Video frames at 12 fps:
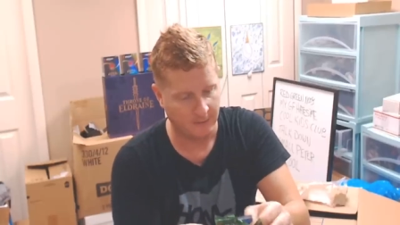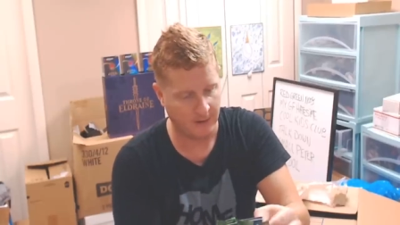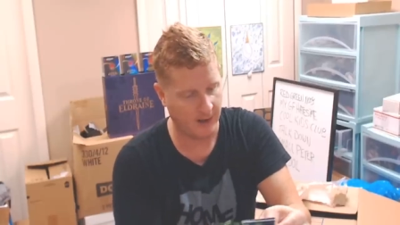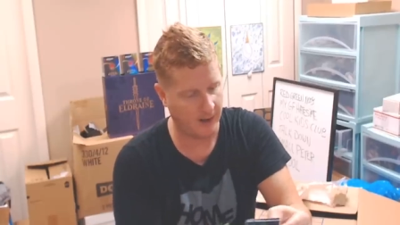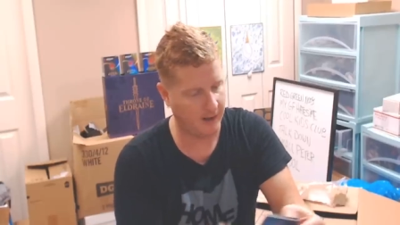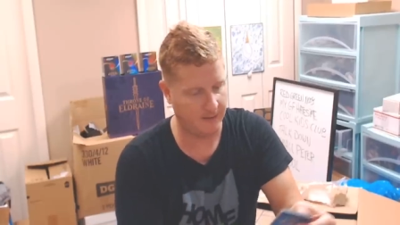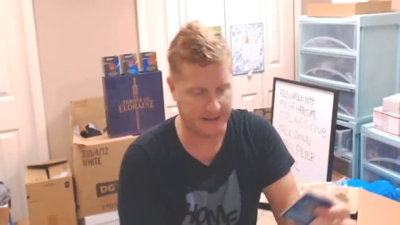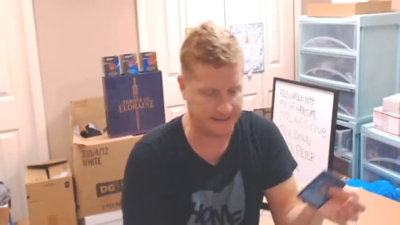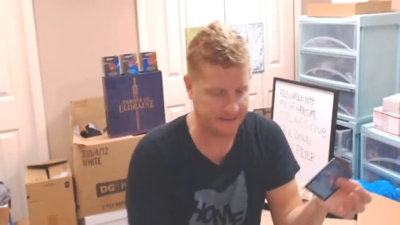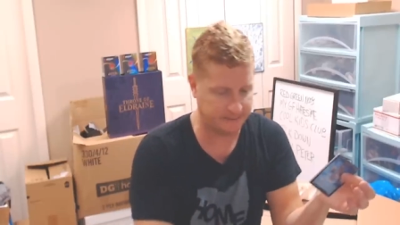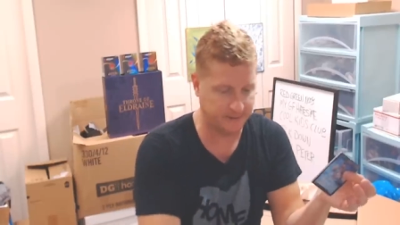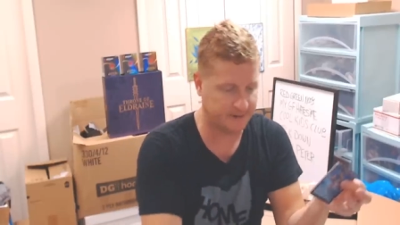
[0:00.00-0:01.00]
uh, I
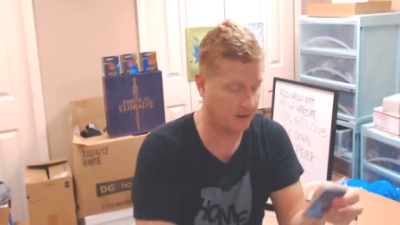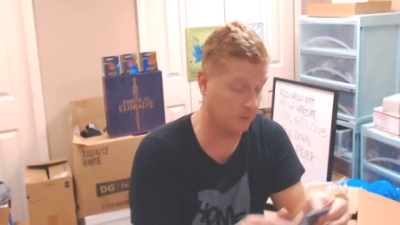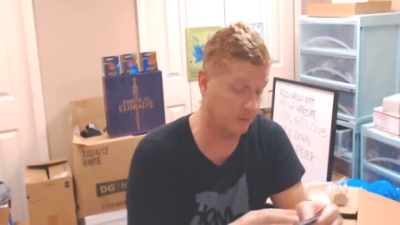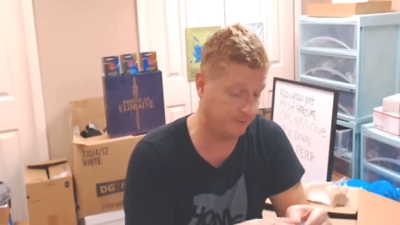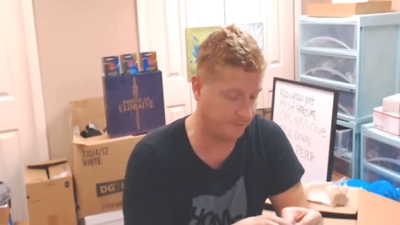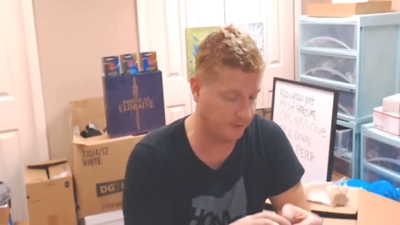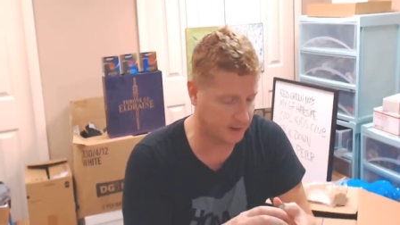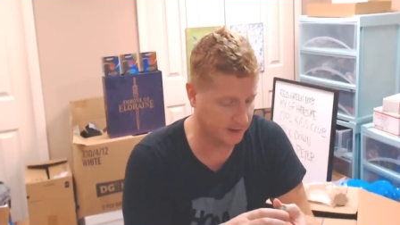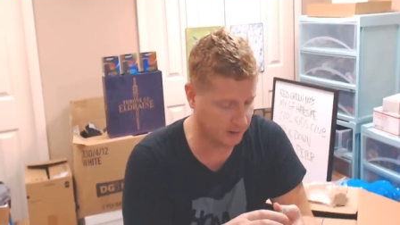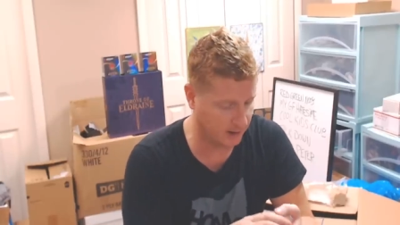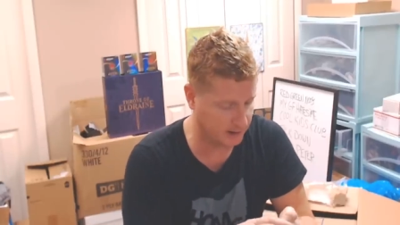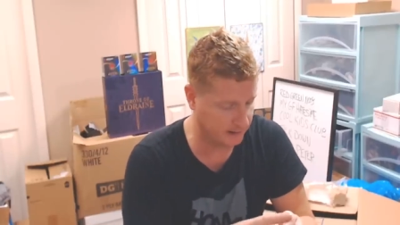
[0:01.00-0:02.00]
guess we just got really freaking
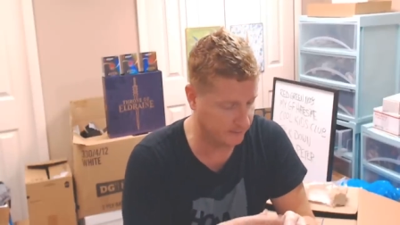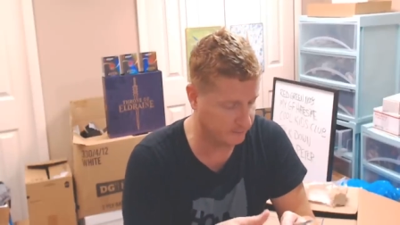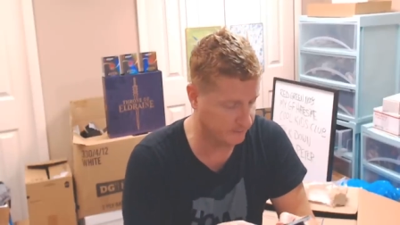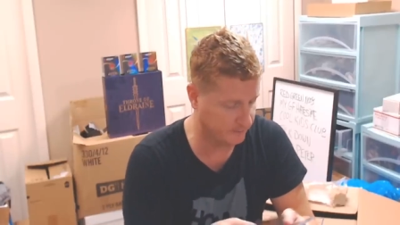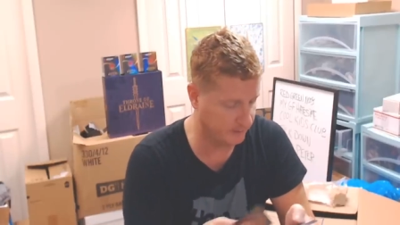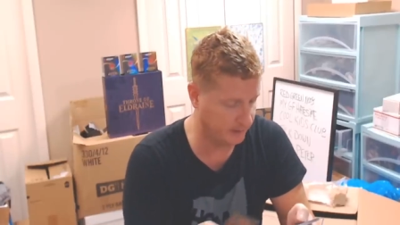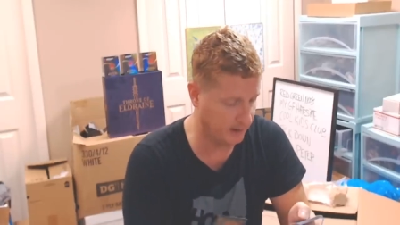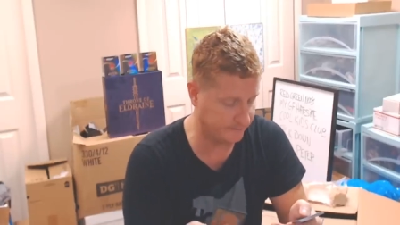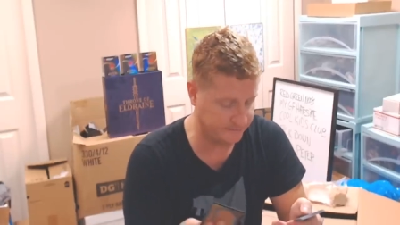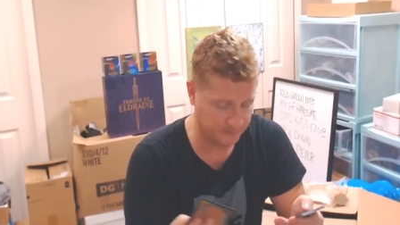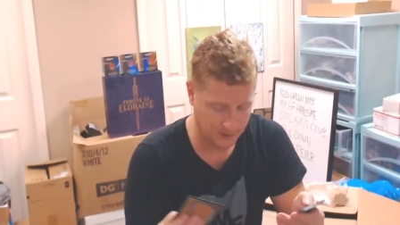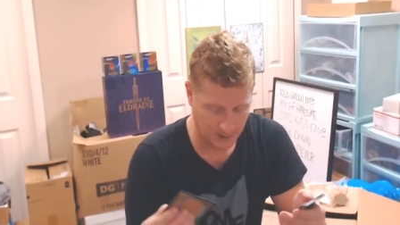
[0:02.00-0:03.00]
lucky. This was
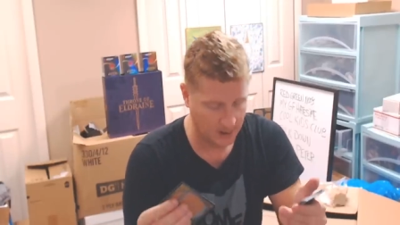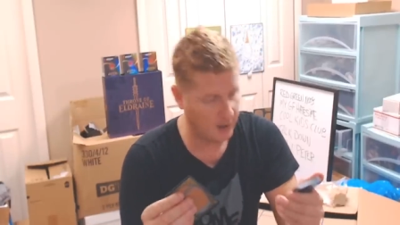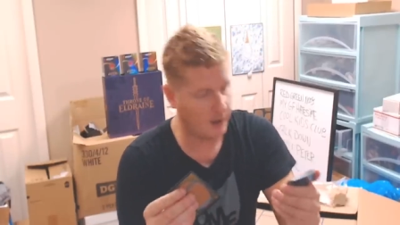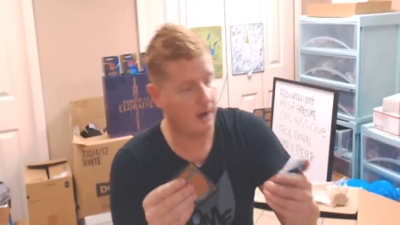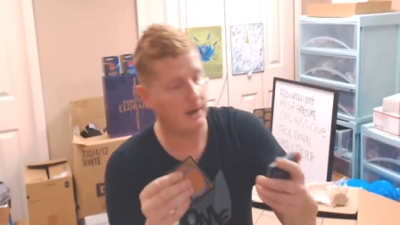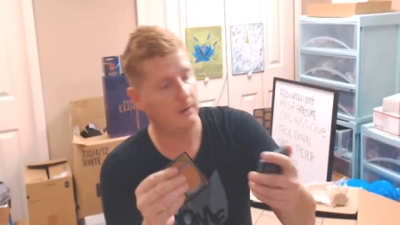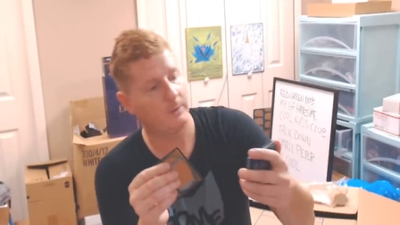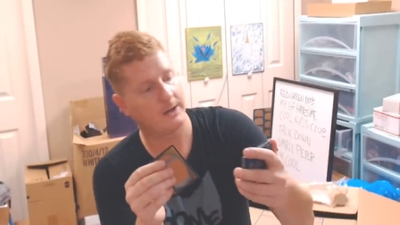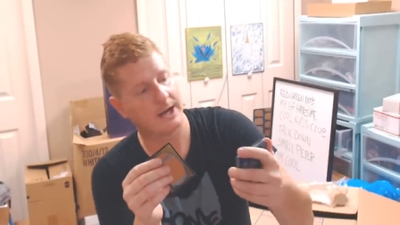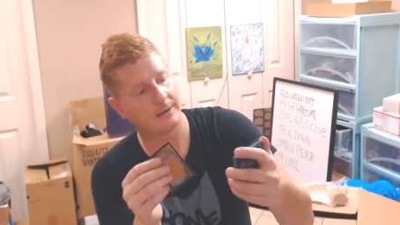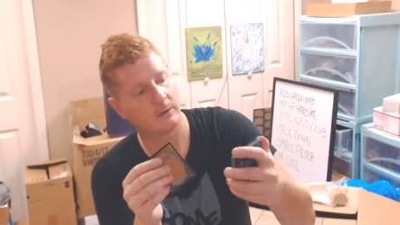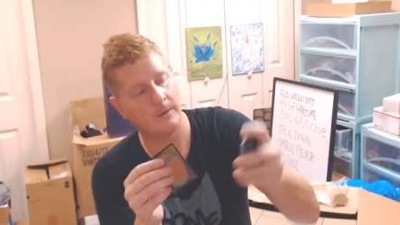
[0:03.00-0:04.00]
nuts. All right, we
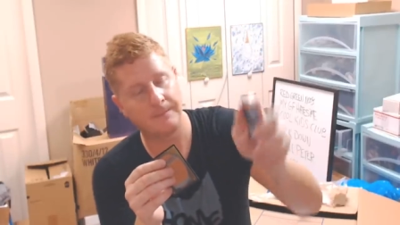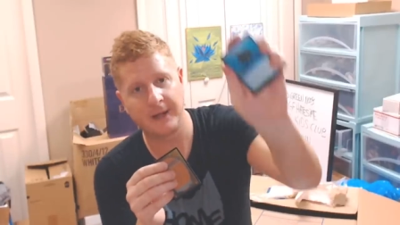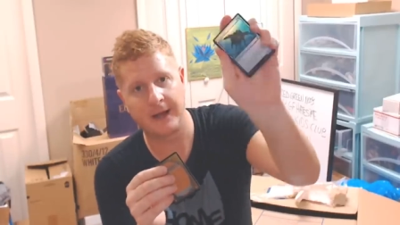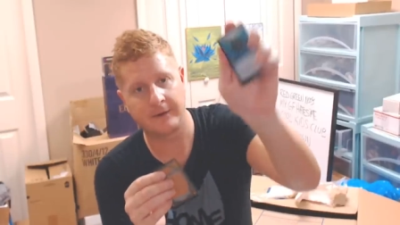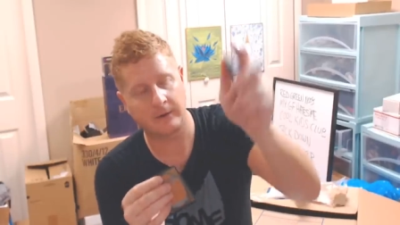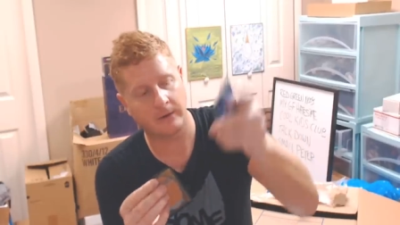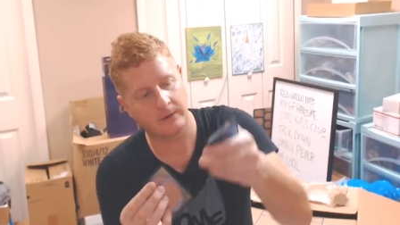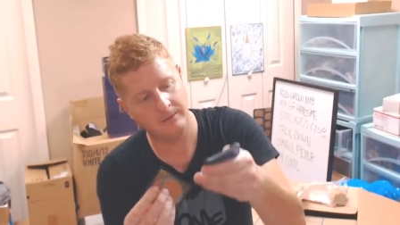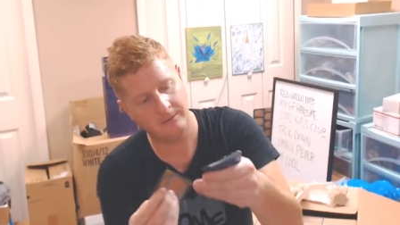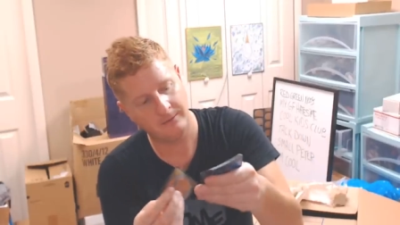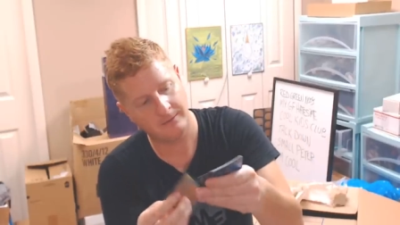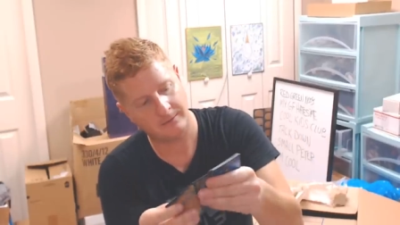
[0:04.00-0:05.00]
got the Riptide
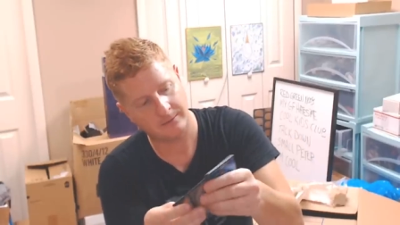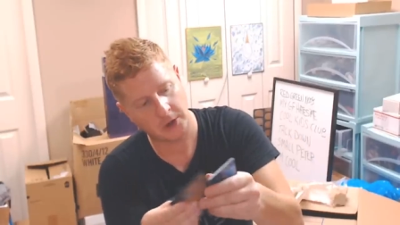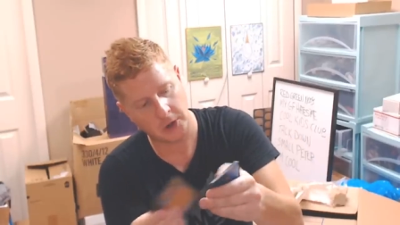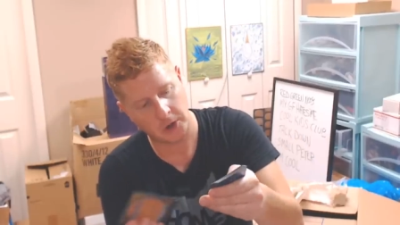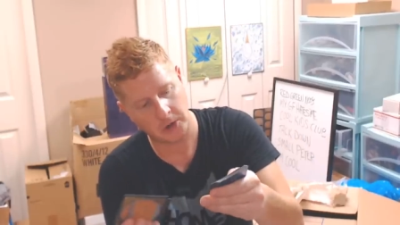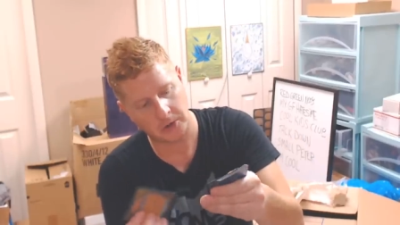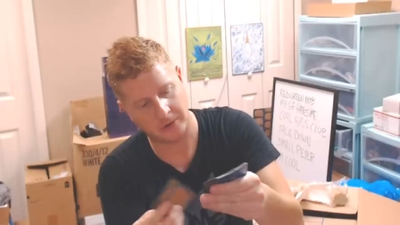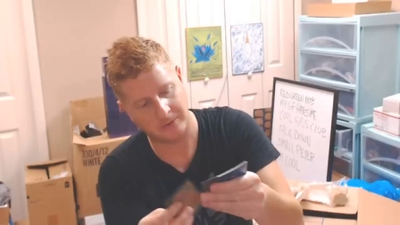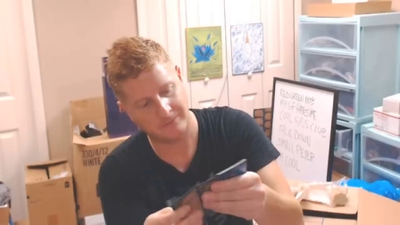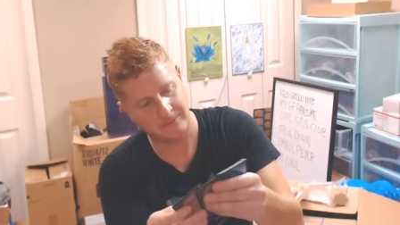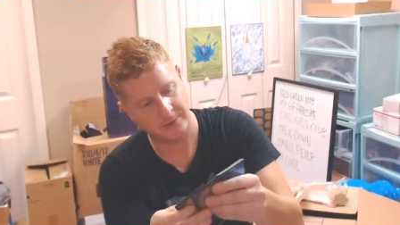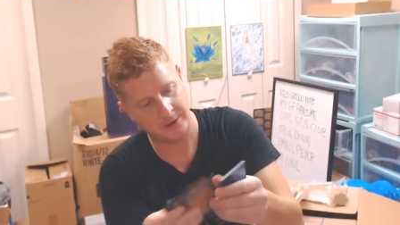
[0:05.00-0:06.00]
Turtle. Turtle.
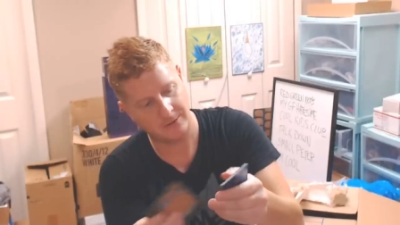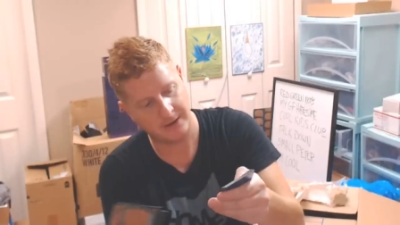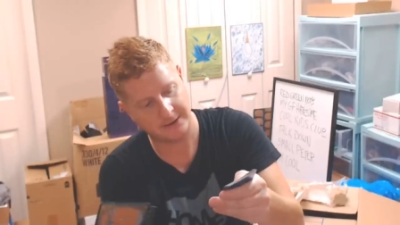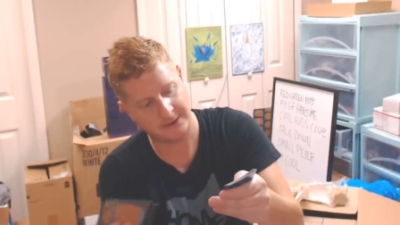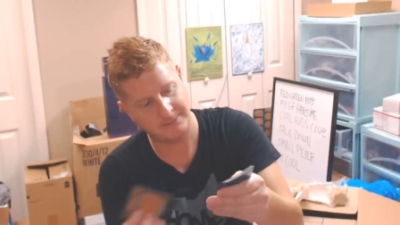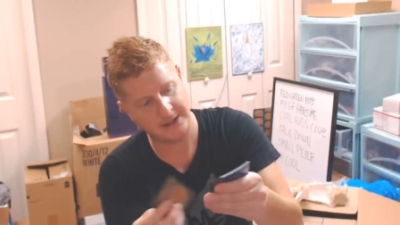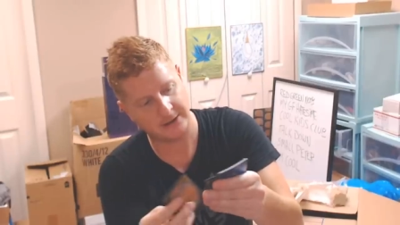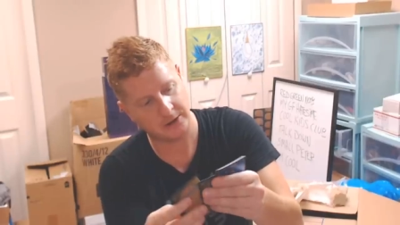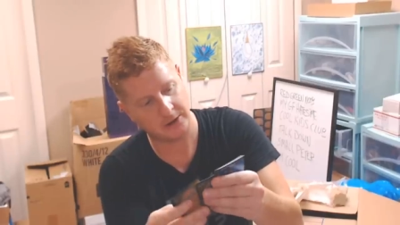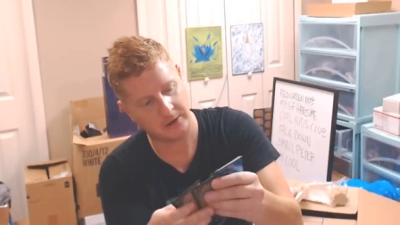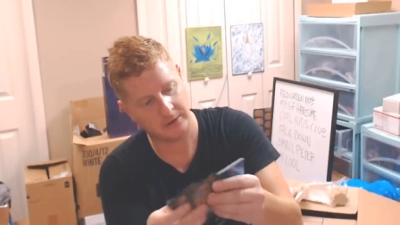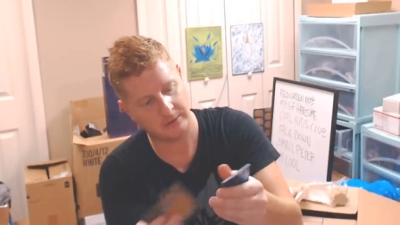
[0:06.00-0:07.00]
She wants to be a
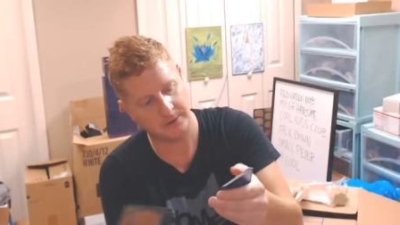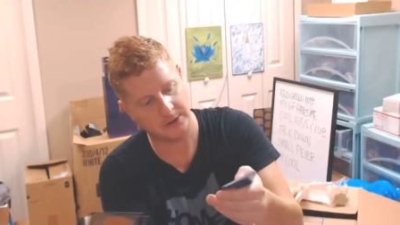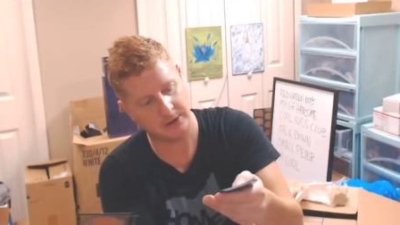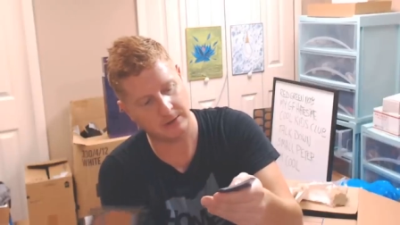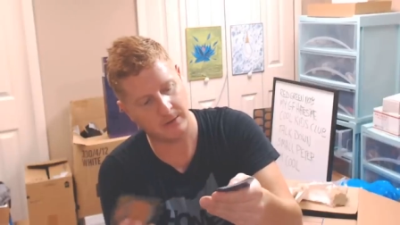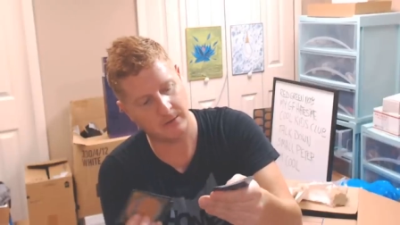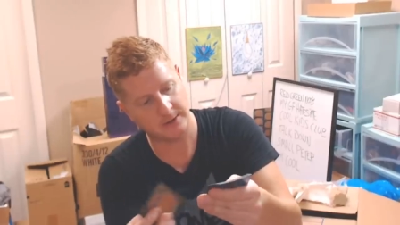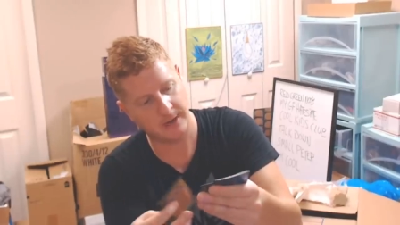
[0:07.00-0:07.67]
turtle when she grows